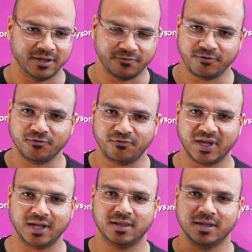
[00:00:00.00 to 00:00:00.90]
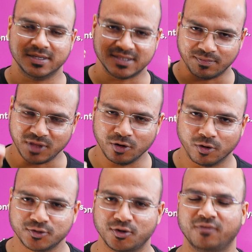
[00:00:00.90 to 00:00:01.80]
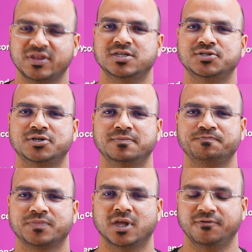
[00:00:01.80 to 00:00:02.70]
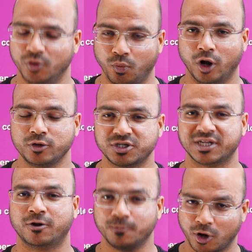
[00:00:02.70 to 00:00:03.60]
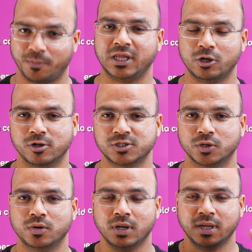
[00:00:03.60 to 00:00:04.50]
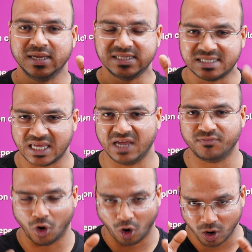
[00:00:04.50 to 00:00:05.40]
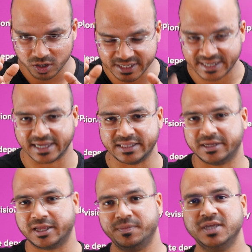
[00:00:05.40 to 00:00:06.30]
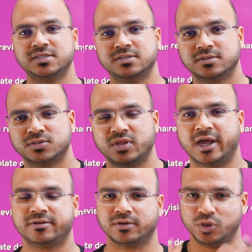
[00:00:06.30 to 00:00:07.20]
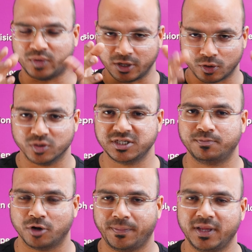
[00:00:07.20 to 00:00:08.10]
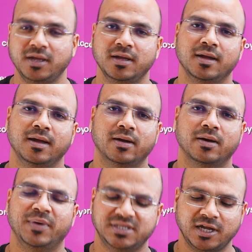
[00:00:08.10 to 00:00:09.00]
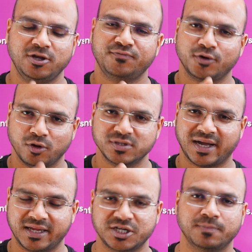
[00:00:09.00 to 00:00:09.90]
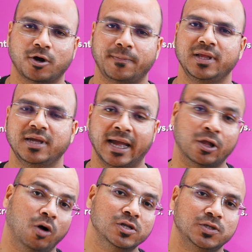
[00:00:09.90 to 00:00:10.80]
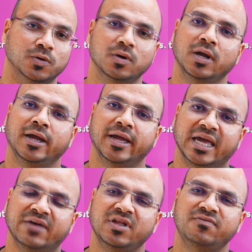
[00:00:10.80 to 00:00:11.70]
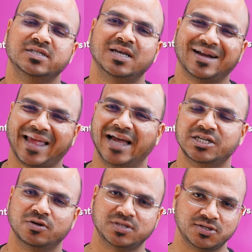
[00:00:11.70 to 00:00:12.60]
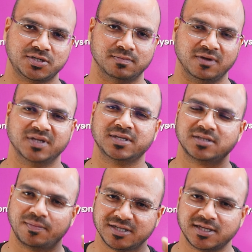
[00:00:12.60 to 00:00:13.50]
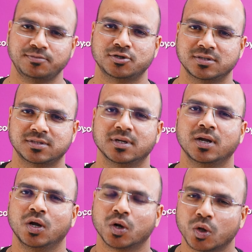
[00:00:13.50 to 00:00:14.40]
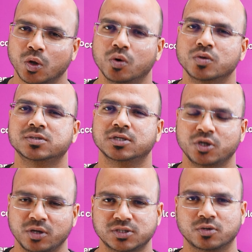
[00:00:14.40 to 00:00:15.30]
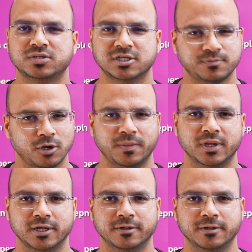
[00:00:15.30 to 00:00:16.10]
if you feel something goes wrong with the system, if you want to shut down properly also, save all the data in the database so that you can close it properly. Basically, you have to close the connection properly. And also, even if there's a crash in your system, if there's some exceptions, close your resources properly.